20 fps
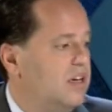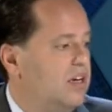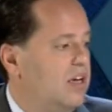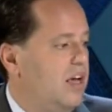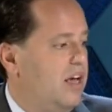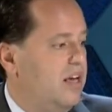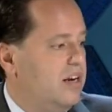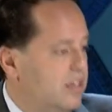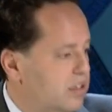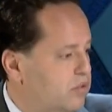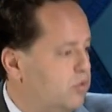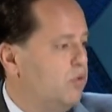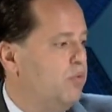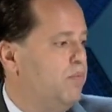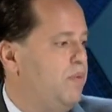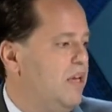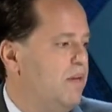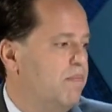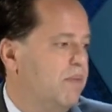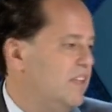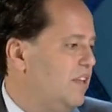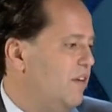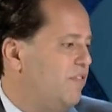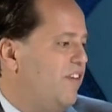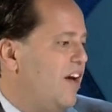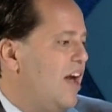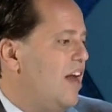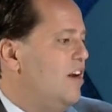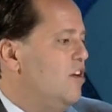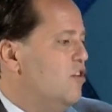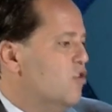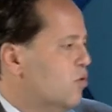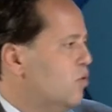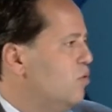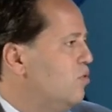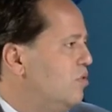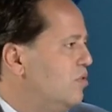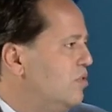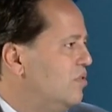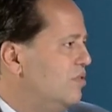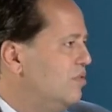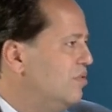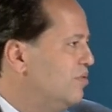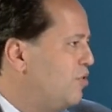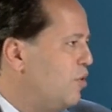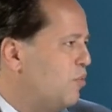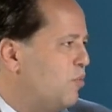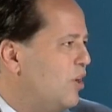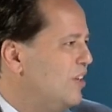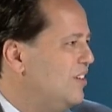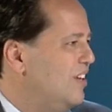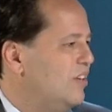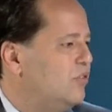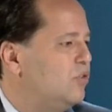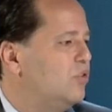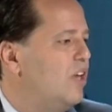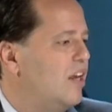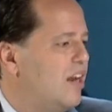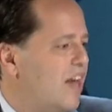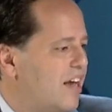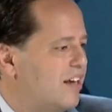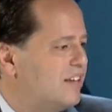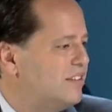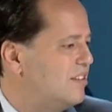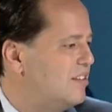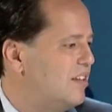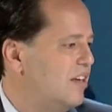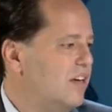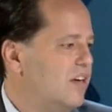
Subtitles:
and it will be, but the value from one day to the next